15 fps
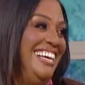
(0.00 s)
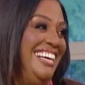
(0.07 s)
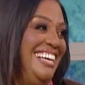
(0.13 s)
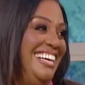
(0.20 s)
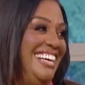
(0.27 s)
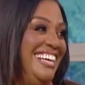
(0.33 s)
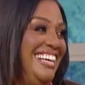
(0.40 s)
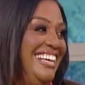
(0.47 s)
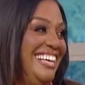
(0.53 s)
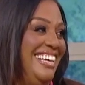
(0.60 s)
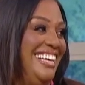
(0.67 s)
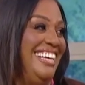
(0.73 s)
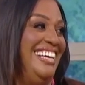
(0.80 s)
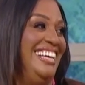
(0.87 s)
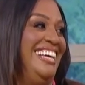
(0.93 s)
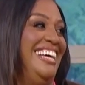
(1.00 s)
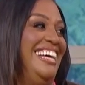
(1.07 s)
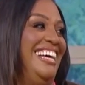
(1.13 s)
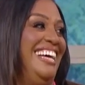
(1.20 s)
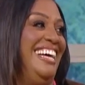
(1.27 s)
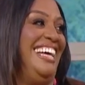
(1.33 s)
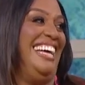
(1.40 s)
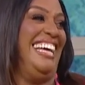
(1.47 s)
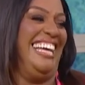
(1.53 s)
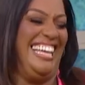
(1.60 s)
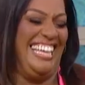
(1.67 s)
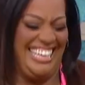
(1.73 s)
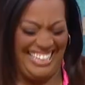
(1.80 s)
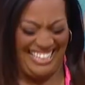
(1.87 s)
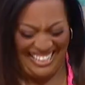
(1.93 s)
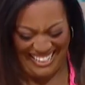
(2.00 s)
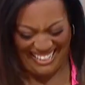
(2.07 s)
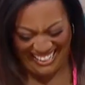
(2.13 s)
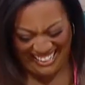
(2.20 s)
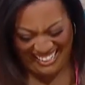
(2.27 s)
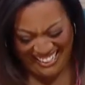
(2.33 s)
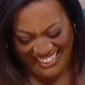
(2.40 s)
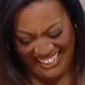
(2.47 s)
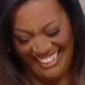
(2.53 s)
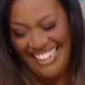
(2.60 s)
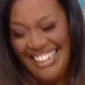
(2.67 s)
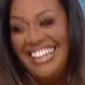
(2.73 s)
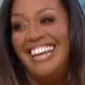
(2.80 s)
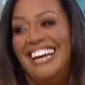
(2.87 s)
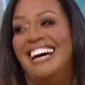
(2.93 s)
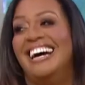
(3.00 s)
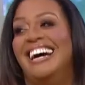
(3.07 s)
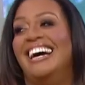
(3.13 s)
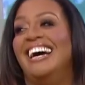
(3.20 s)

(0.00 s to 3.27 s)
The person shown says nothing.